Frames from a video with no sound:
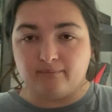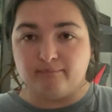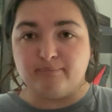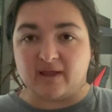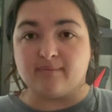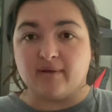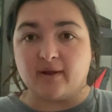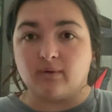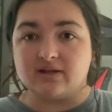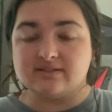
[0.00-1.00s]
big
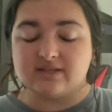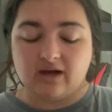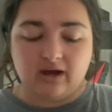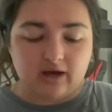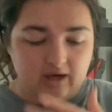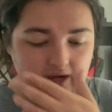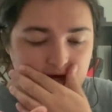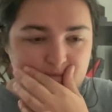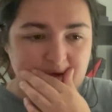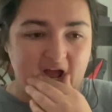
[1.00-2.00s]
ones.
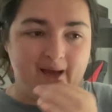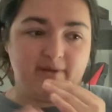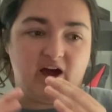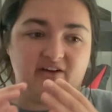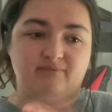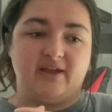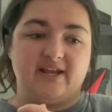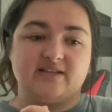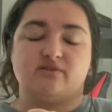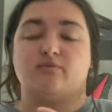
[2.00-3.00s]
Abby Hoffman
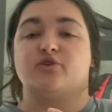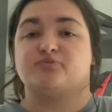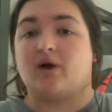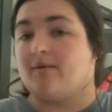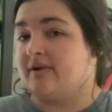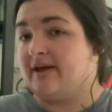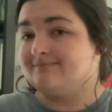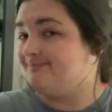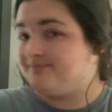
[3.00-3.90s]
is the most prominent.